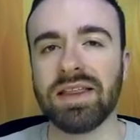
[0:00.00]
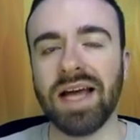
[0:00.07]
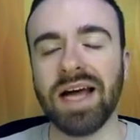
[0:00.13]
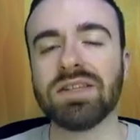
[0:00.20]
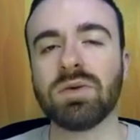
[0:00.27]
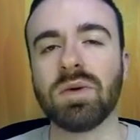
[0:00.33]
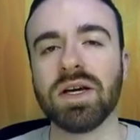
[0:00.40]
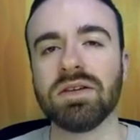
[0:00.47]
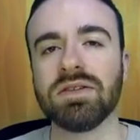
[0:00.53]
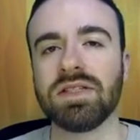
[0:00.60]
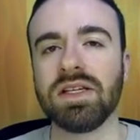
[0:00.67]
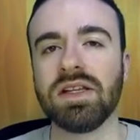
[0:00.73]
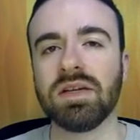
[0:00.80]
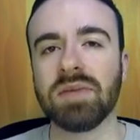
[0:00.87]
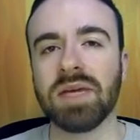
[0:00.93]
That's why you
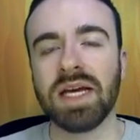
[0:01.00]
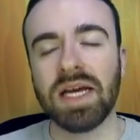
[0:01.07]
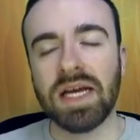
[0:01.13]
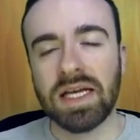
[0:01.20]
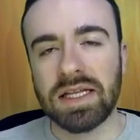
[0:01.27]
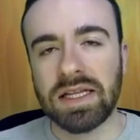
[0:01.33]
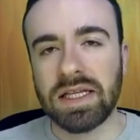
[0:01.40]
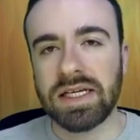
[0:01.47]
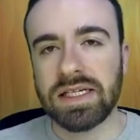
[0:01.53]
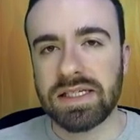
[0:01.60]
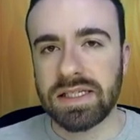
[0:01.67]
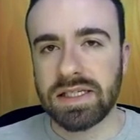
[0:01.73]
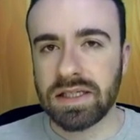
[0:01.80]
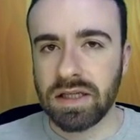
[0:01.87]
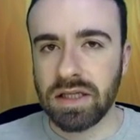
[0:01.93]
see them
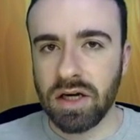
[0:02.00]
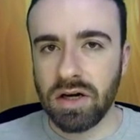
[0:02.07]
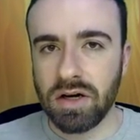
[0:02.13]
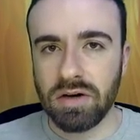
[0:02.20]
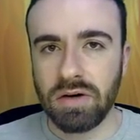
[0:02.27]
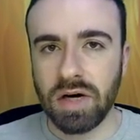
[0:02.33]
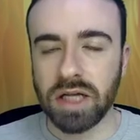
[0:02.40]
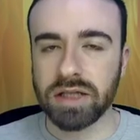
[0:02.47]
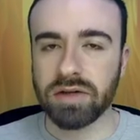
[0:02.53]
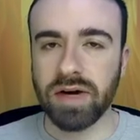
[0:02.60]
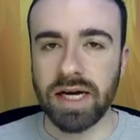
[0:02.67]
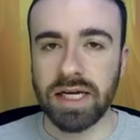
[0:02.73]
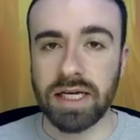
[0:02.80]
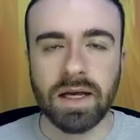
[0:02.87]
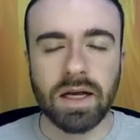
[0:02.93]
list low on the
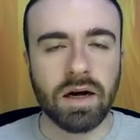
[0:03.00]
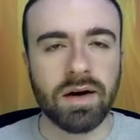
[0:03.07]
ranking.